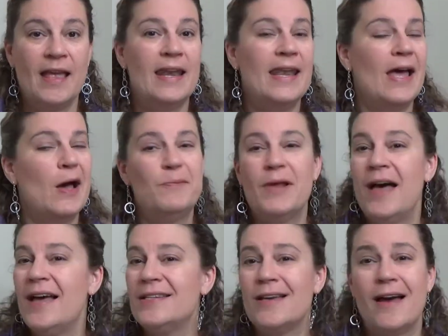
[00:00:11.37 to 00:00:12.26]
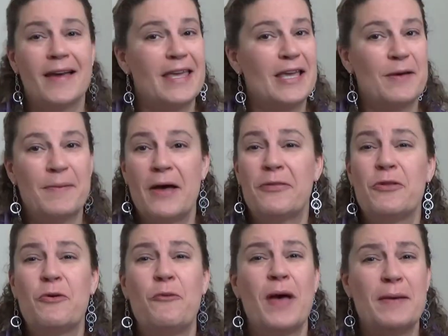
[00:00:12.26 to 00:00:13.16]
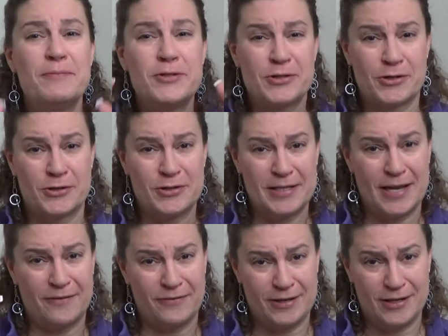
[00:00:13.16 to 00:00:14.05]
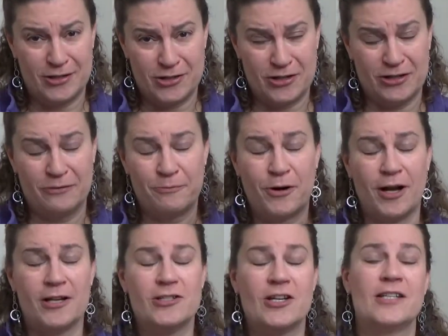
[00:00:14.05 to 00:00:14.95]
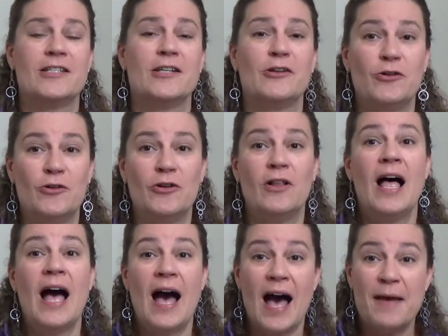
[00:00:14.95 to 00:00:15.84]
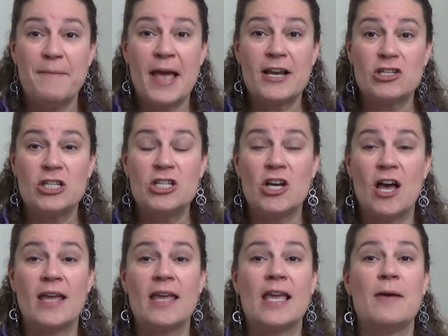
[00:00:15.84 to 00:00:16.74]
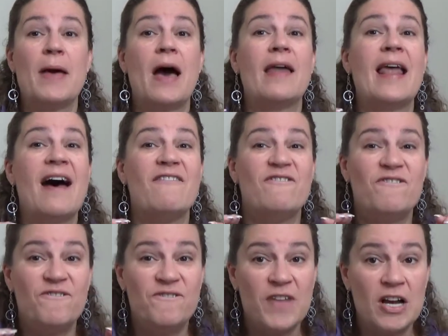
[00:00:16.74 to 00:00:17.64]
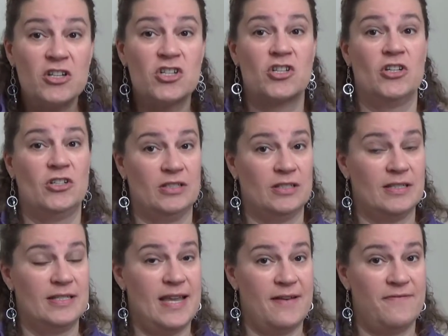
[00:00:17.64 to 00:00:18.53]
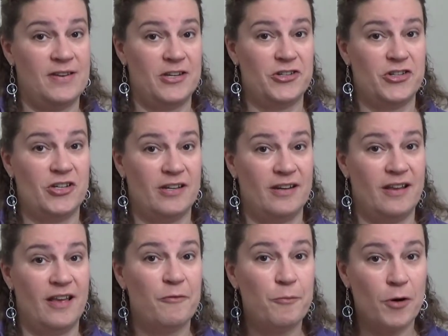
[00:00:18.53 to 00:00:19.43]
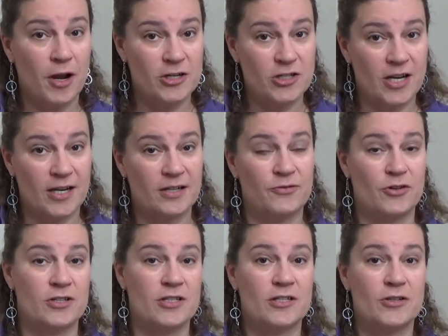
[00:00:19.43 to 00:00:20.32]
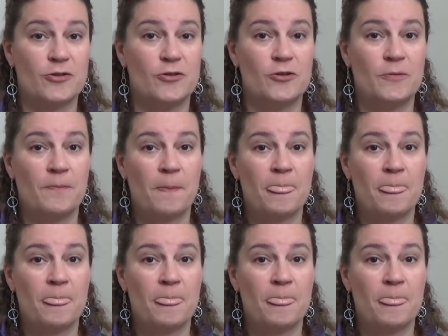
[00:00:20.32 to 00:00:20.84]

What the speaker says: Now, I'm not talking about the Webster's definition of project and goal. I'm actually talking about a functional definition of project versus goal.